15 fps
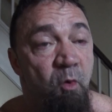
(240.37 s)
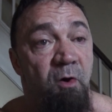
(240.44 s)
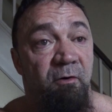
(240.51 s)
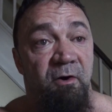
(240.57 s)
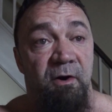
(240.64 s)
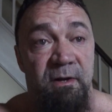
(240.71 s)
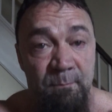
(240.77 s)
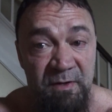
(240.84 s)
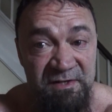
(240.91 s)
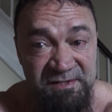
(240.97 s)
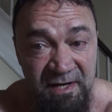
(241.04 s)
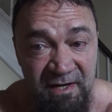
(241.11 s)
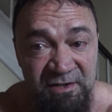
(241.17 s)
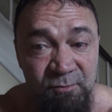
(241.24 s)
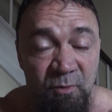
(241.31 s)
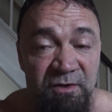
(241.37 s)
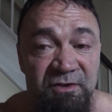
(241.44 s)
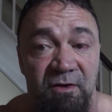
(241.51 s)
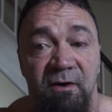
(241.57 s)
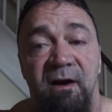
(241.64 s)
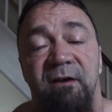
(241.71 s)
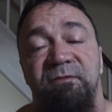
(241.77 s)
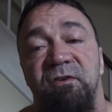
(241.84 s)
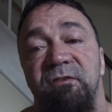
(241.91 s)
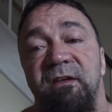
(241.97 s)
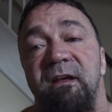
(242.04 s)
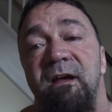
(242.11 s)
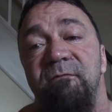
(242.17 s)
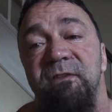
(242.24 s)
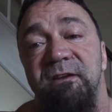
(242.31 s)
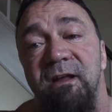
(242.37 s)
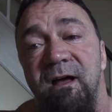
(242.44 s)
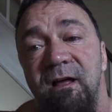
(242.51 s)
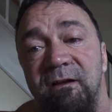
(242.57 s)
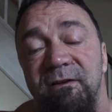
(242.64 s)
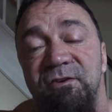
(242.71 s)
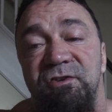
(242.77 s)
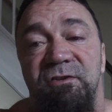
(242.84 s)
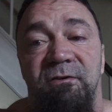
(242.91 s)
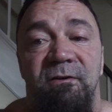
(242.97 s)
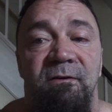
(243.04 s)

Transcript: who already possess what they're after, they have the knowledge.